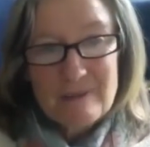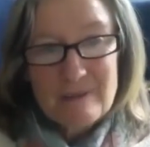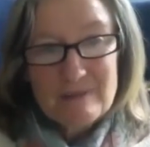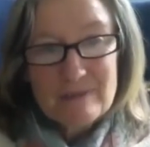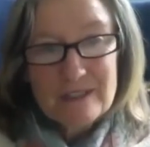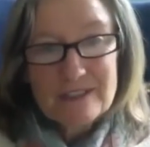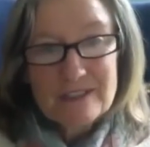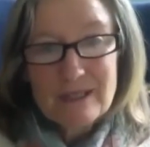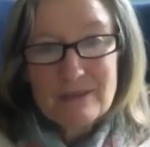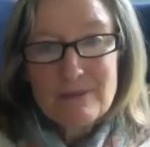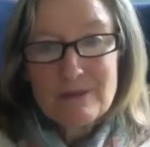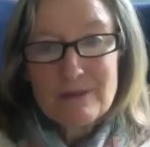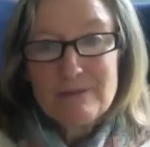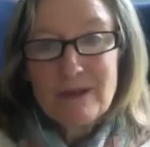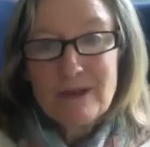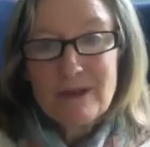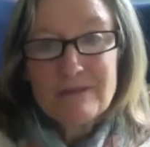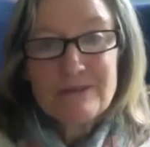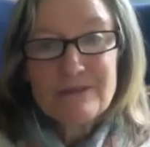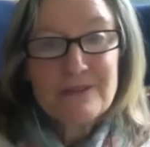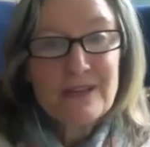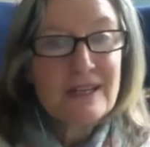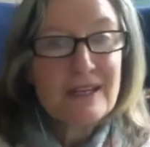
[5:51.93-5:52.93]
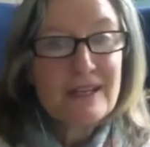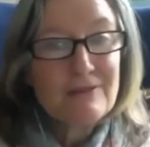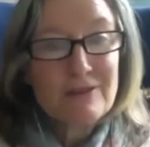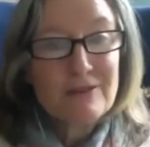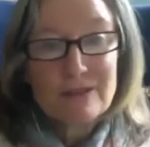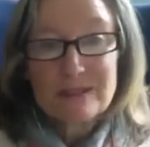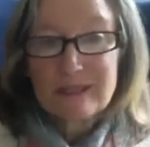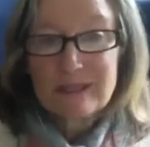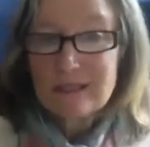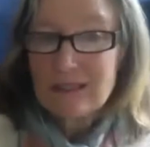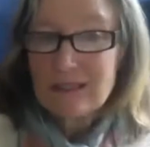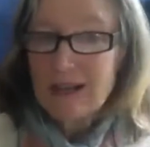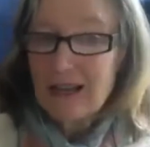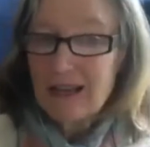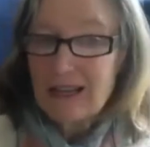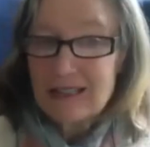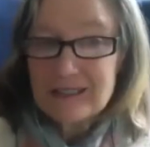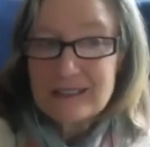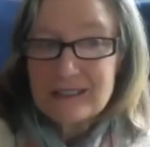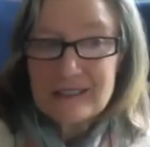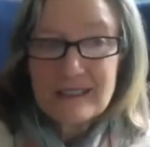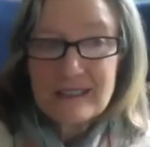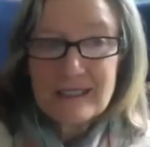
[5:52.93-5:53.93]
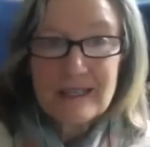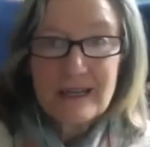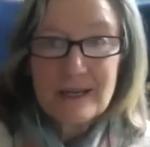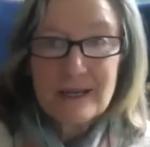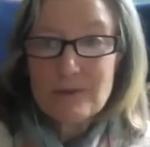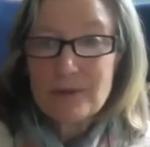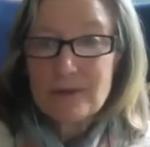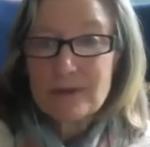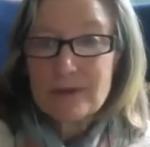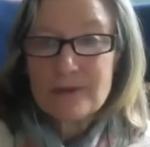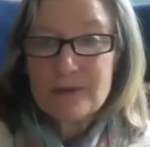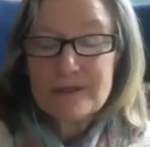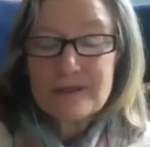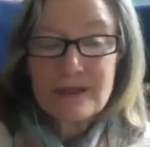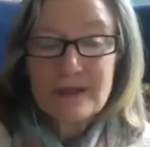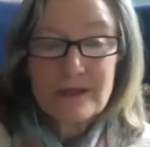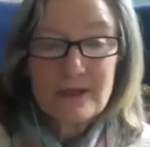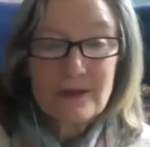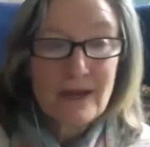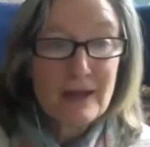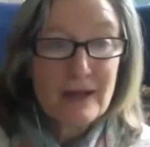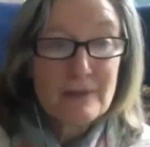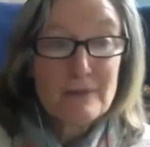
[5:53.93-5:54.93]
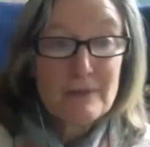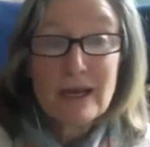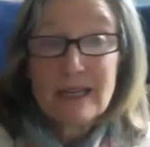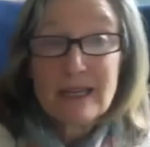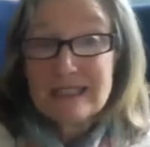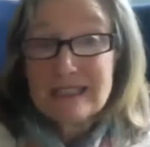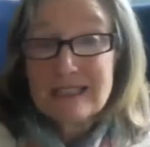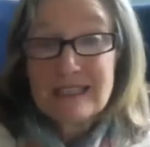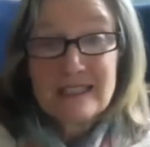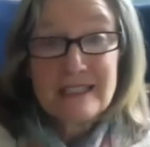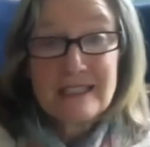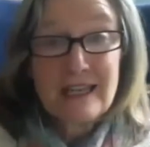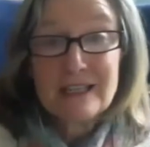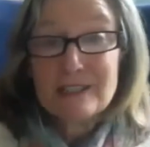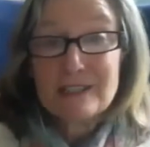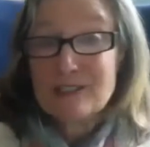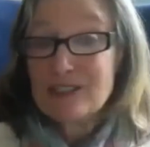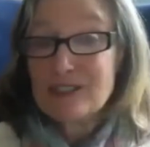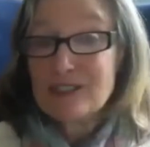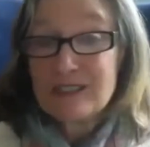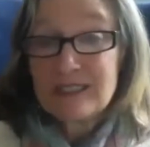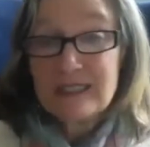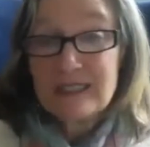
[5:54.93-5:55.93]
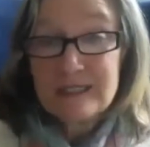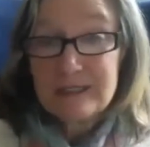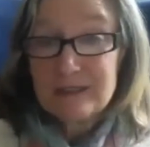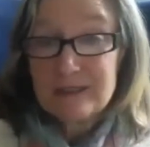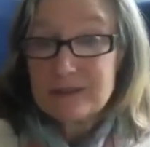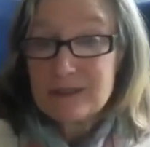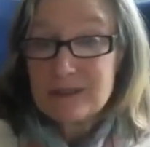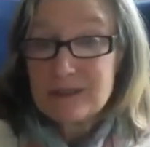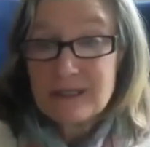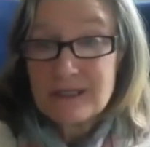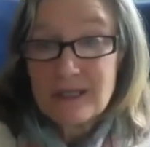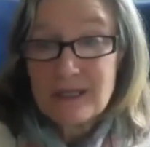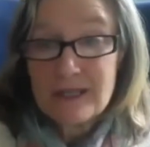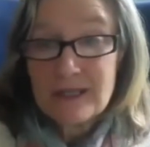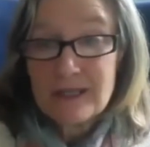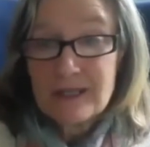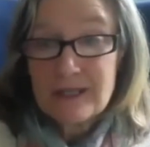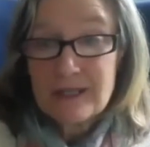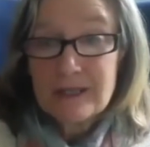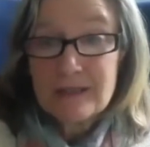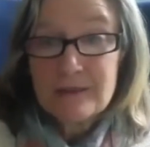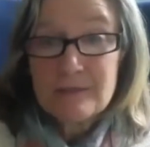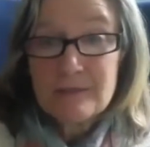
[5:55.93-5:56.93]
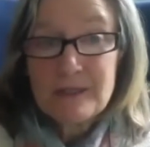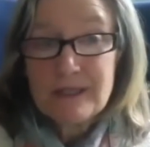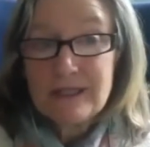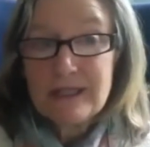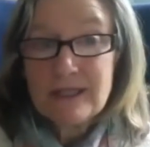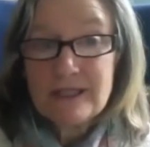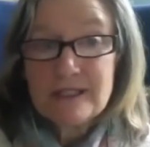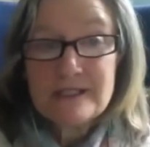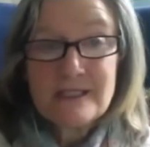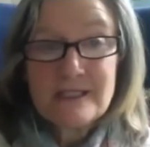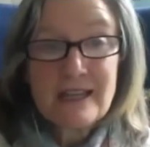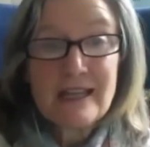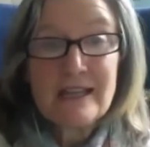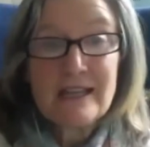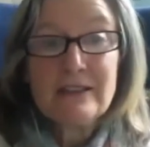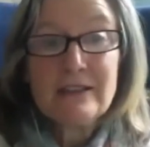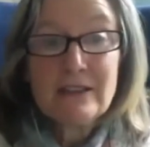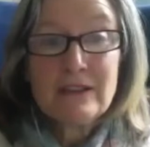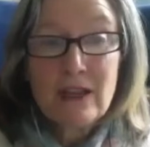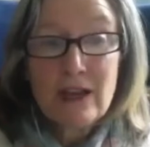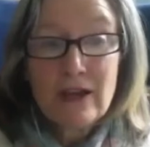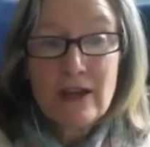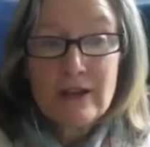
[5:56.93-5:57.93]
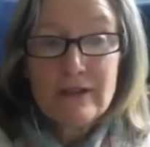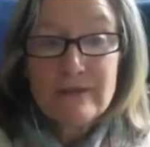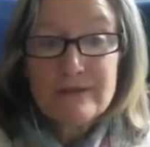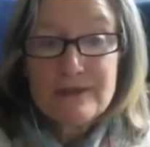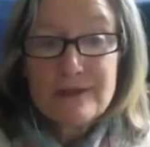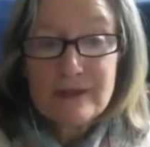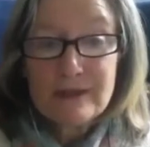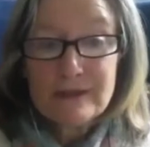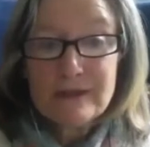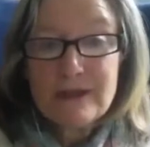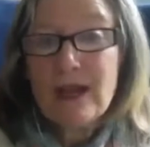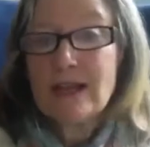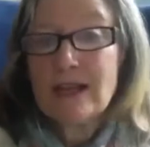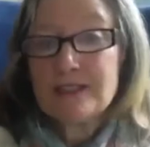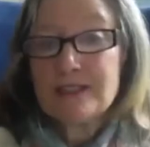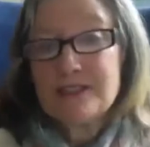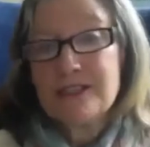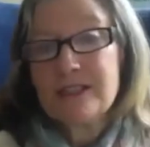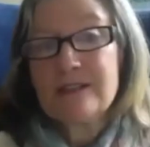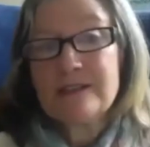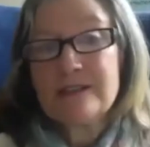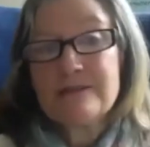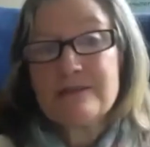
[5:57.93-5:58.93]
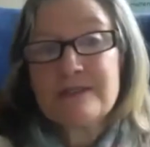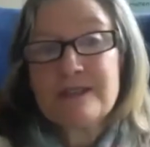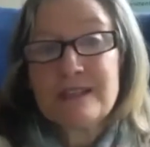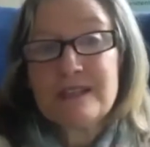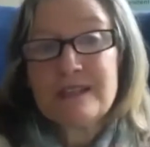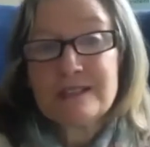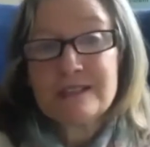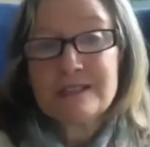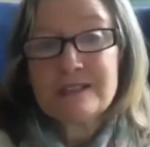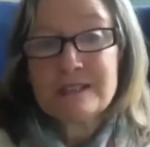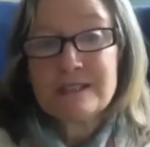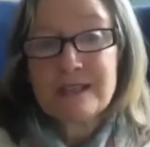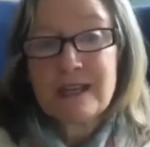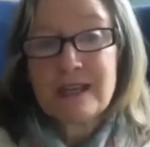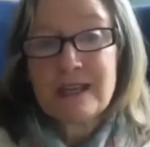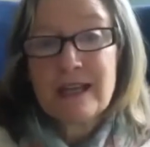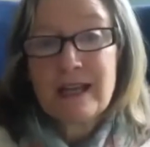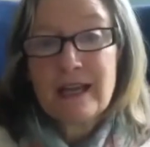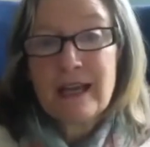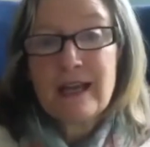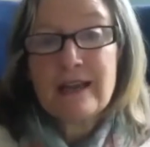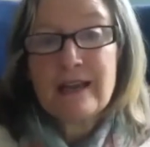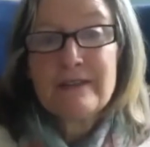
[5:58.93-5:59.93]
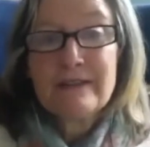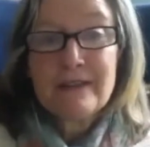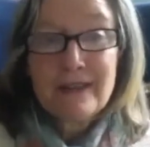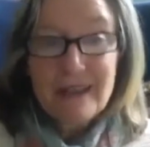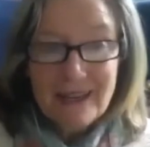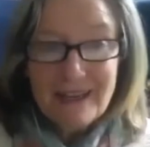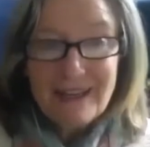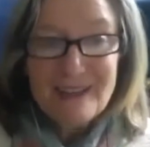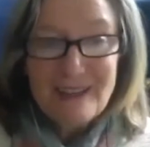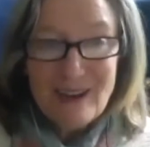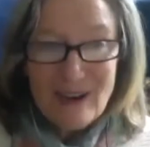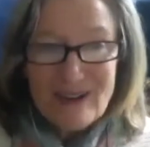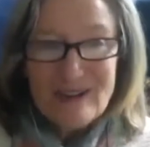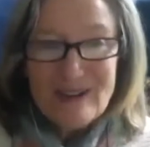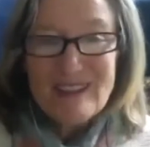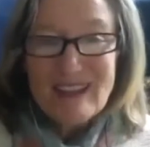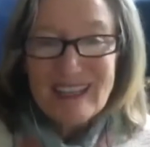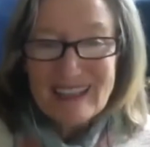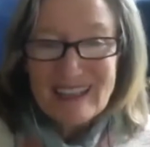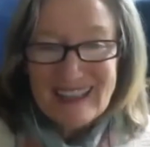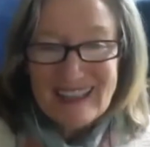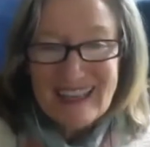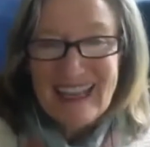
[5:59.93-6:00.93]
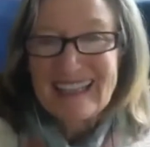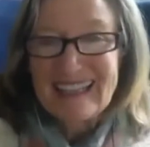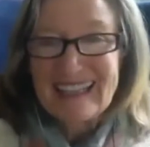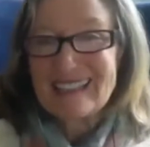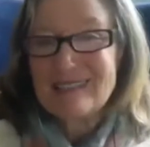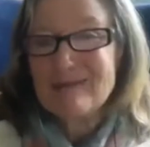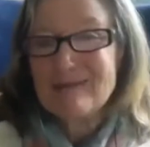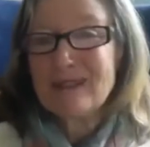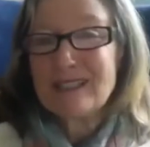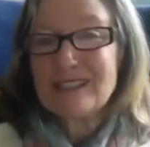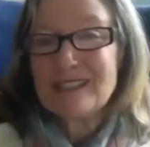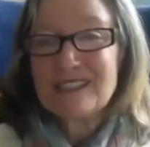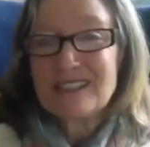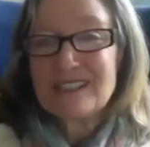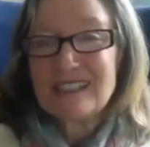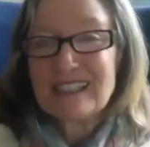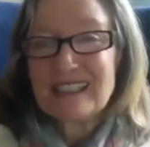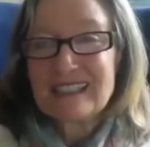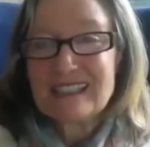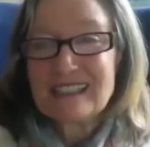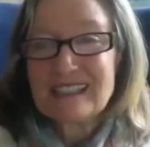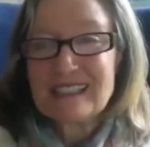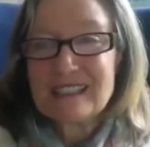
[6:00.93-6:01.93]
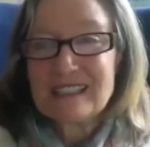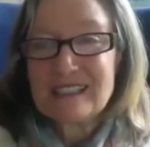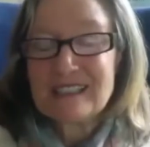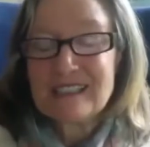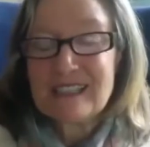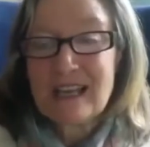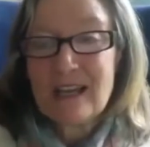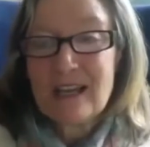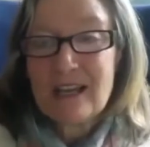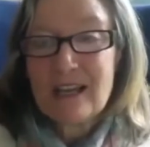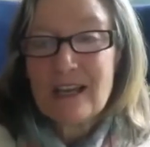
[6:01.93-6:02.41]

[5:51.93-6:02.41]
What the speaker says: Some of my favorite clients that I work with are MIT engineers, because they love the logic of this and they know that that dimension exists.